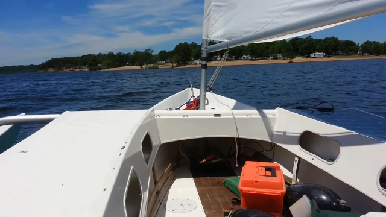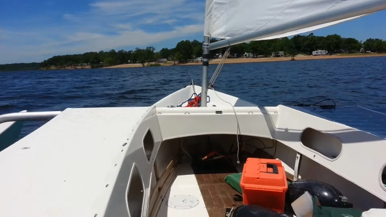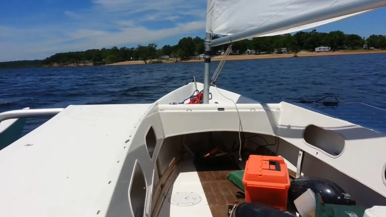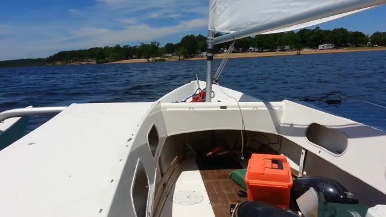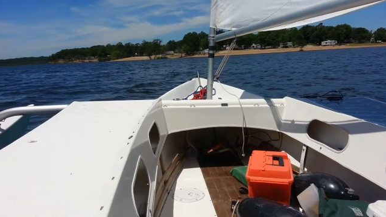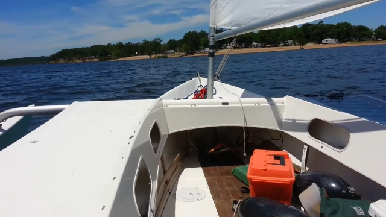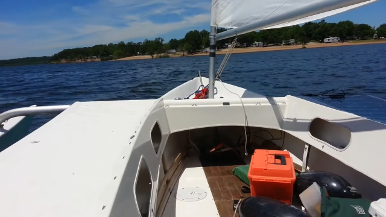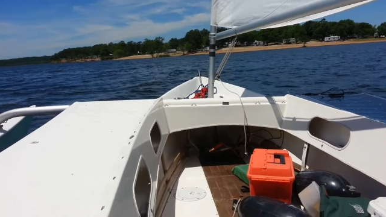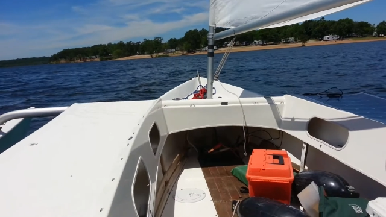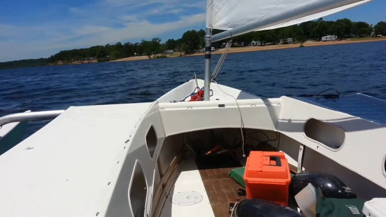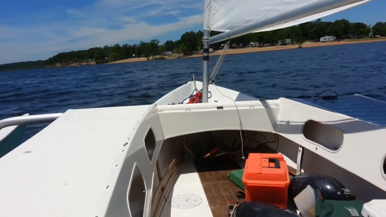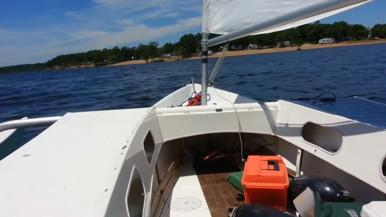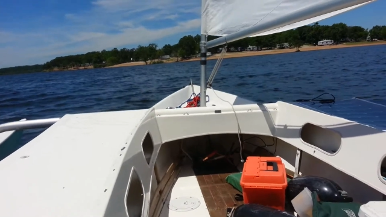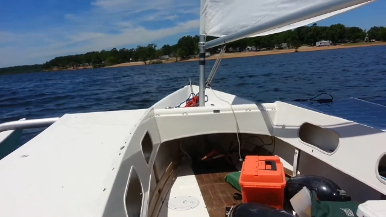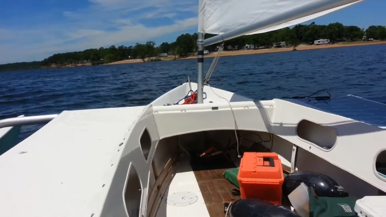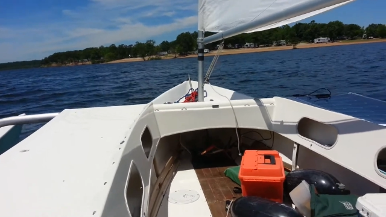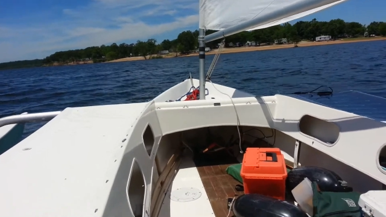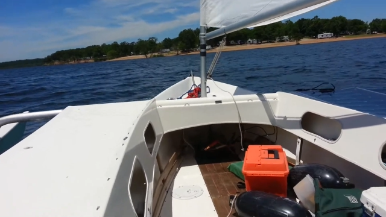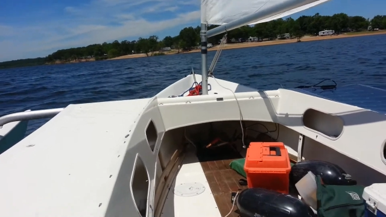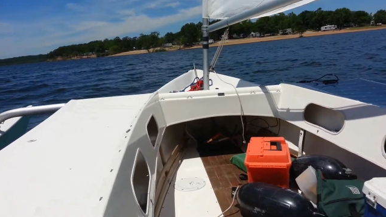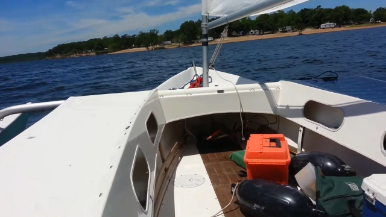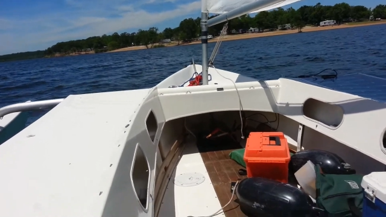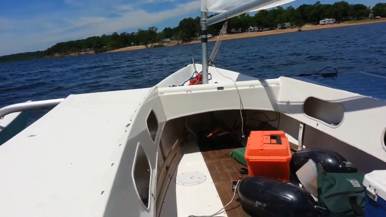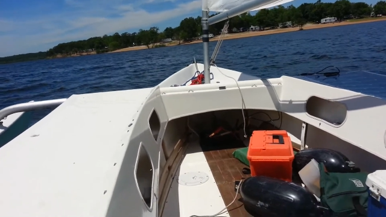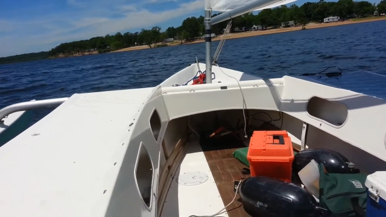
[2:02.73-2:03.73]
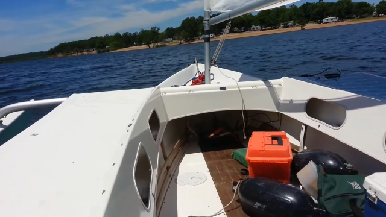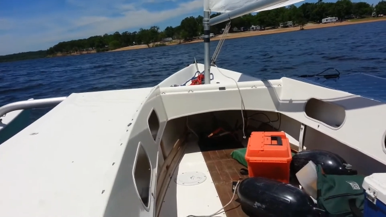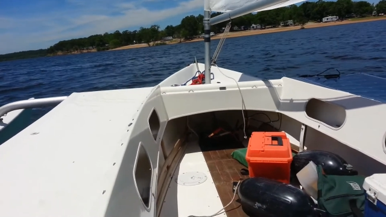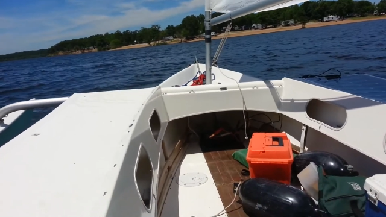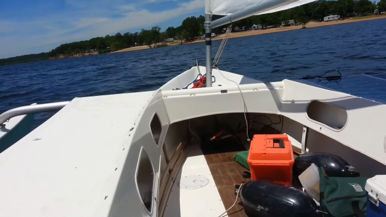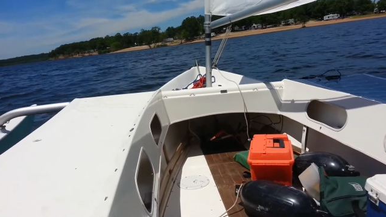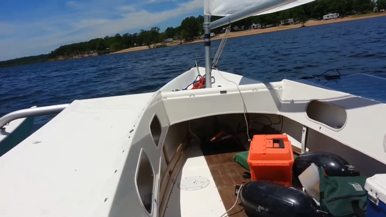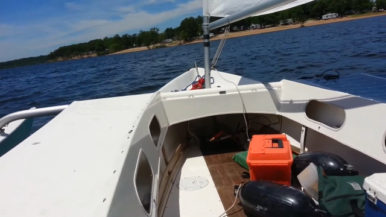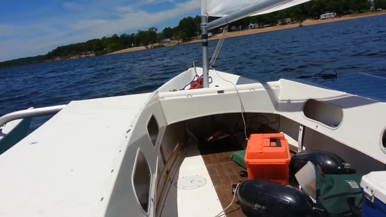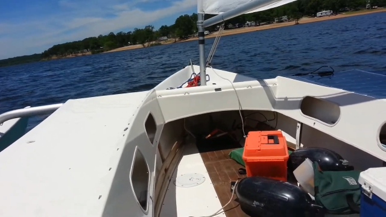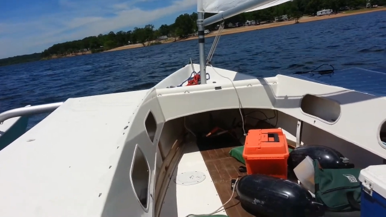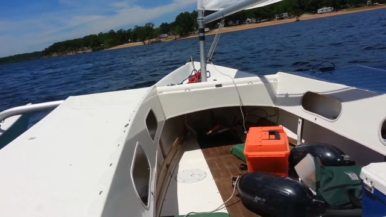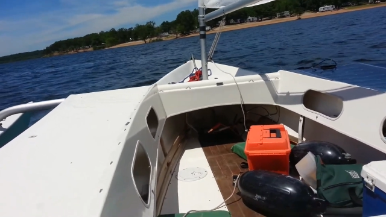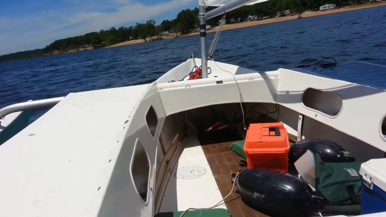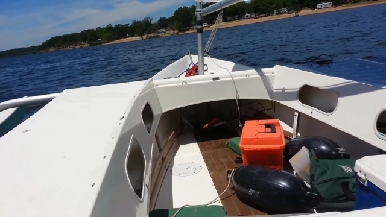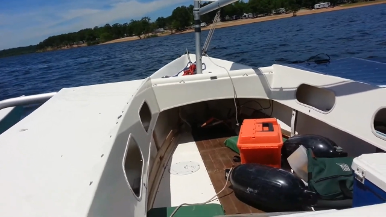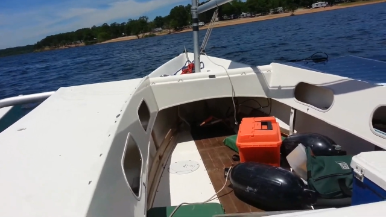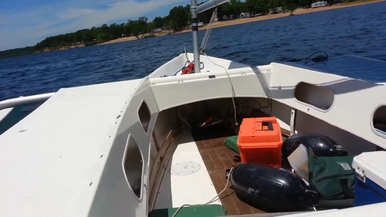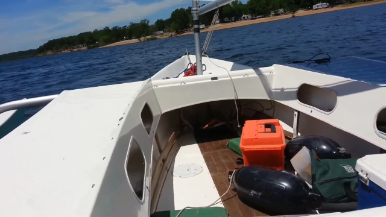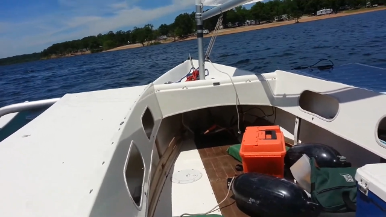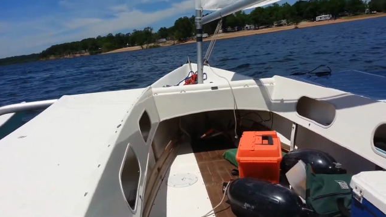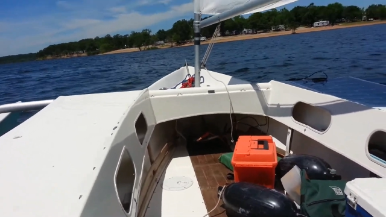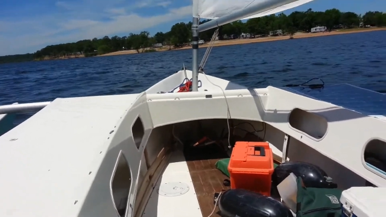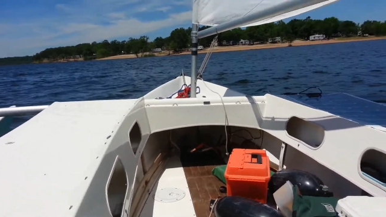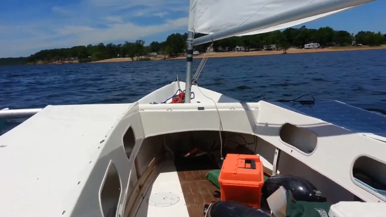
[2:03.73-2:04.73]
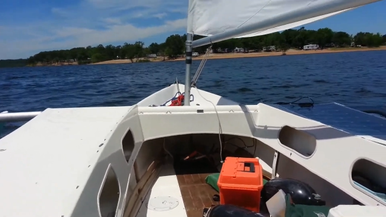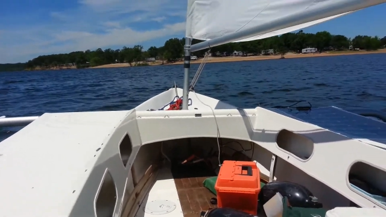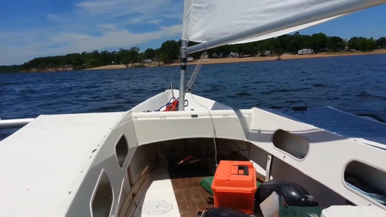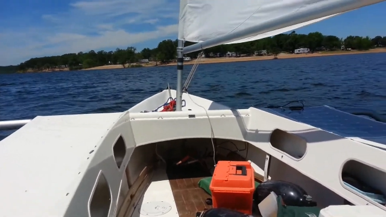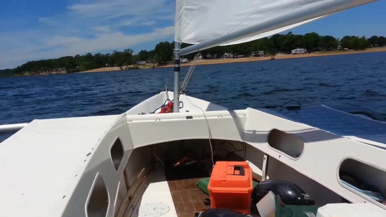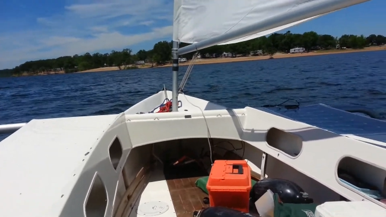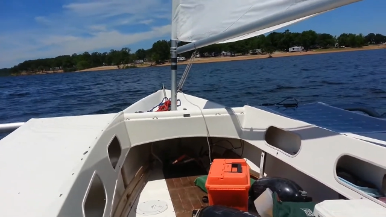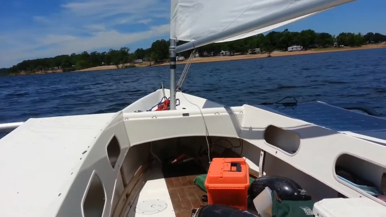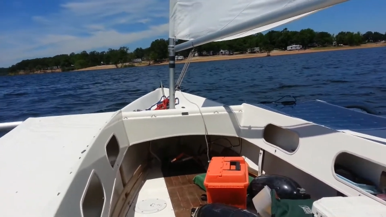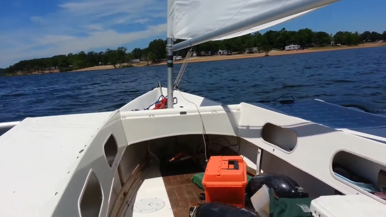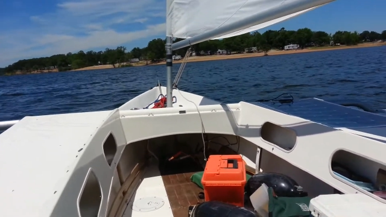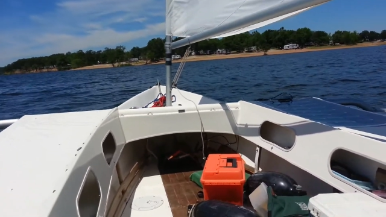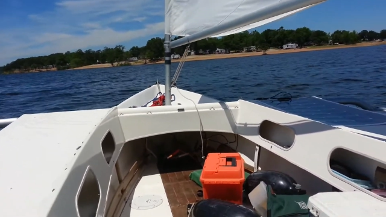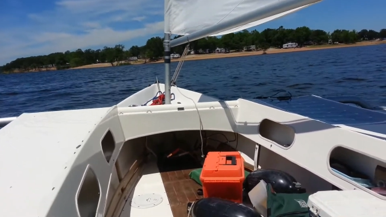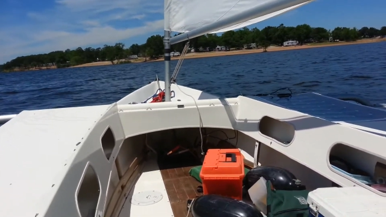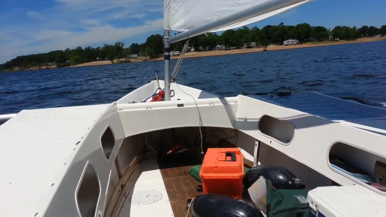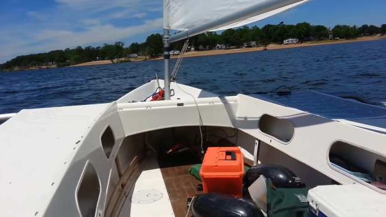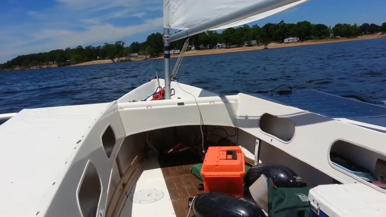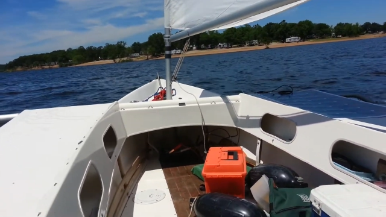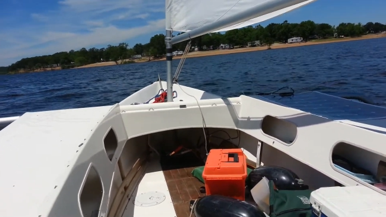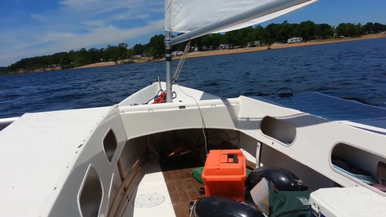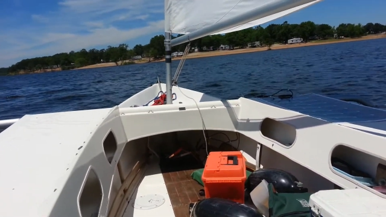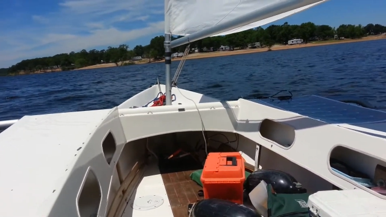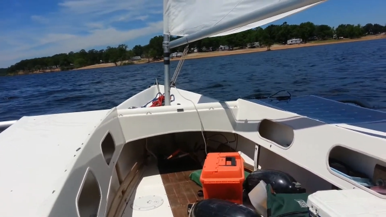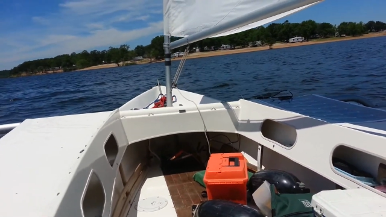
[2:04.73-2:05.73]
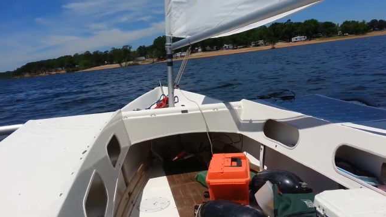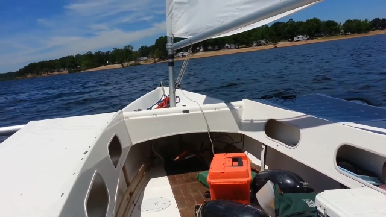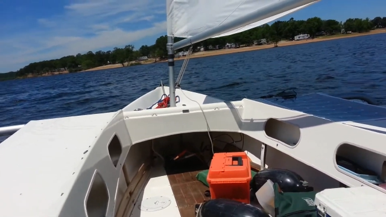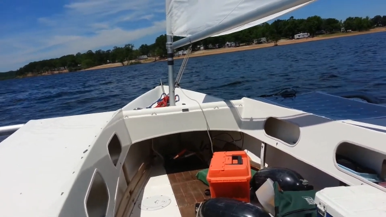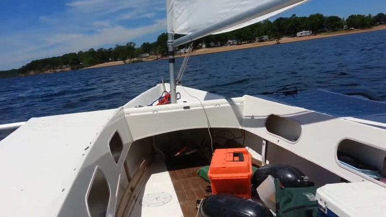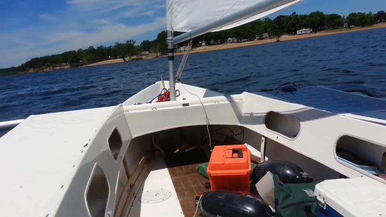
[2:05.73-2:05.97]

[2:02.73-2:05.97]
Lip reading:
[unreadable: no face in view]